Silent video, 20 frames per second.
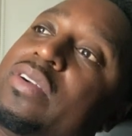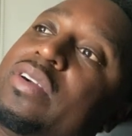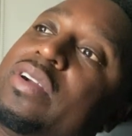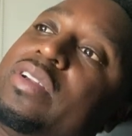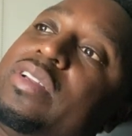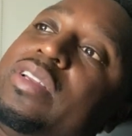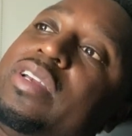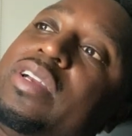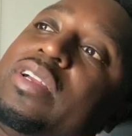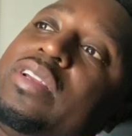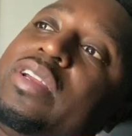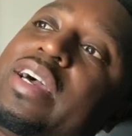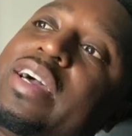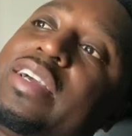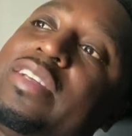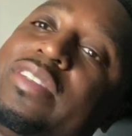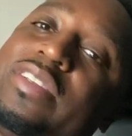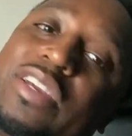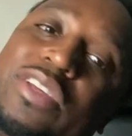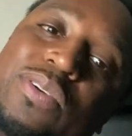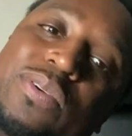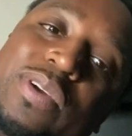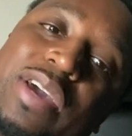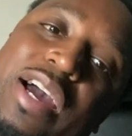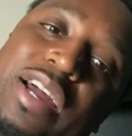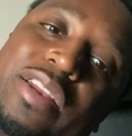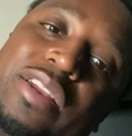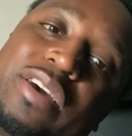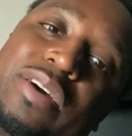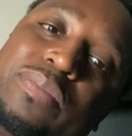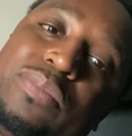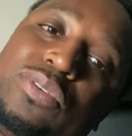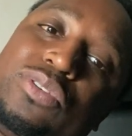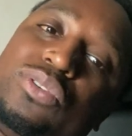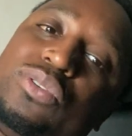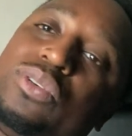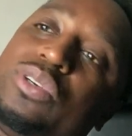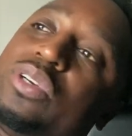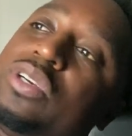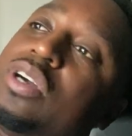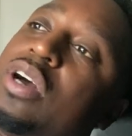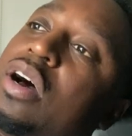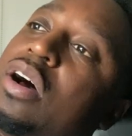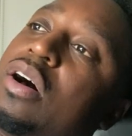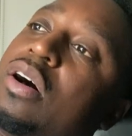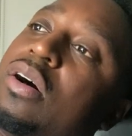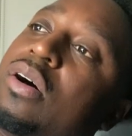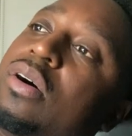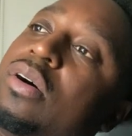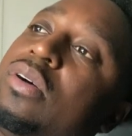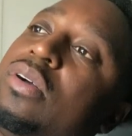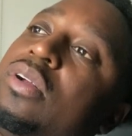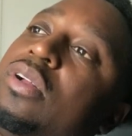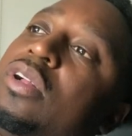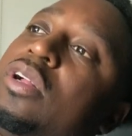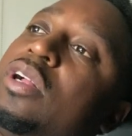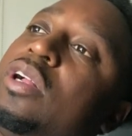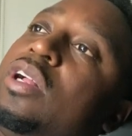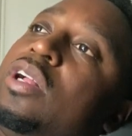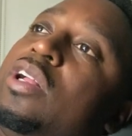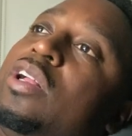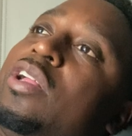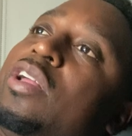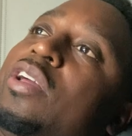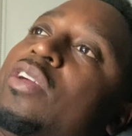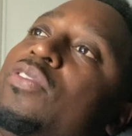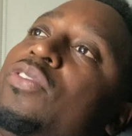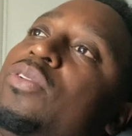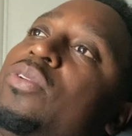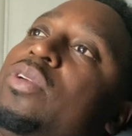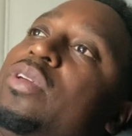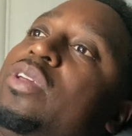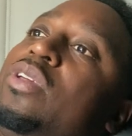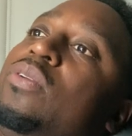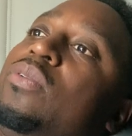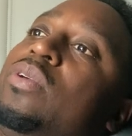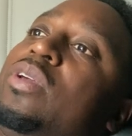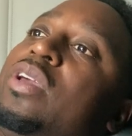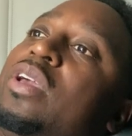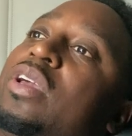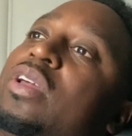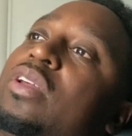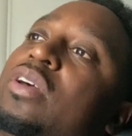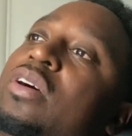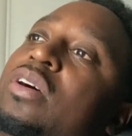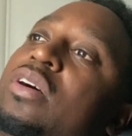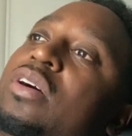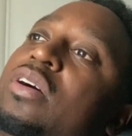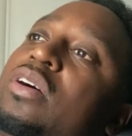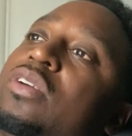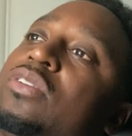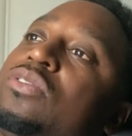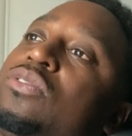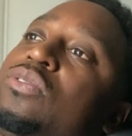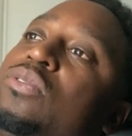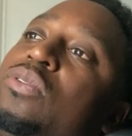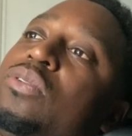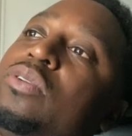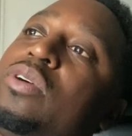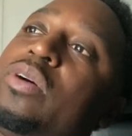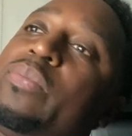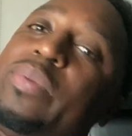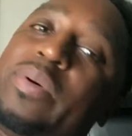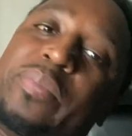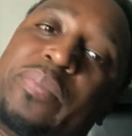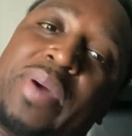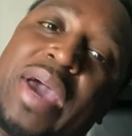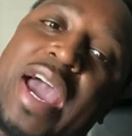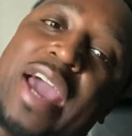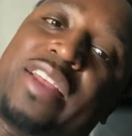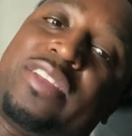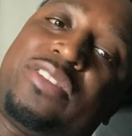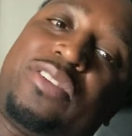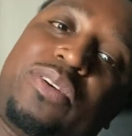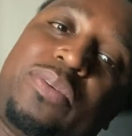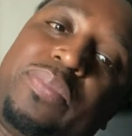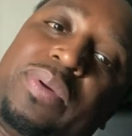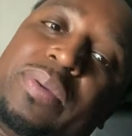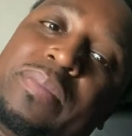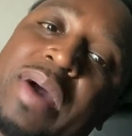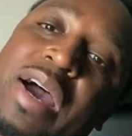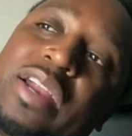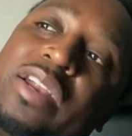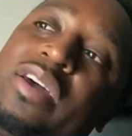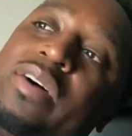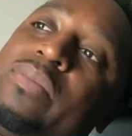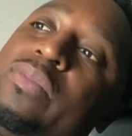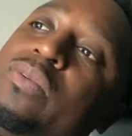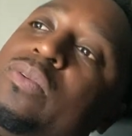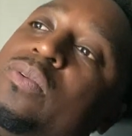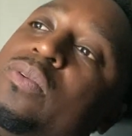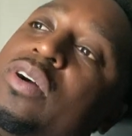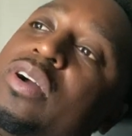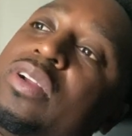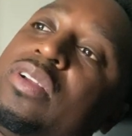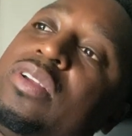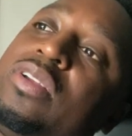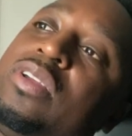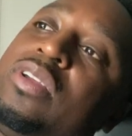And then, like I said, you got numbers you can call if you get screwed up. But Pat is gonna be my number one.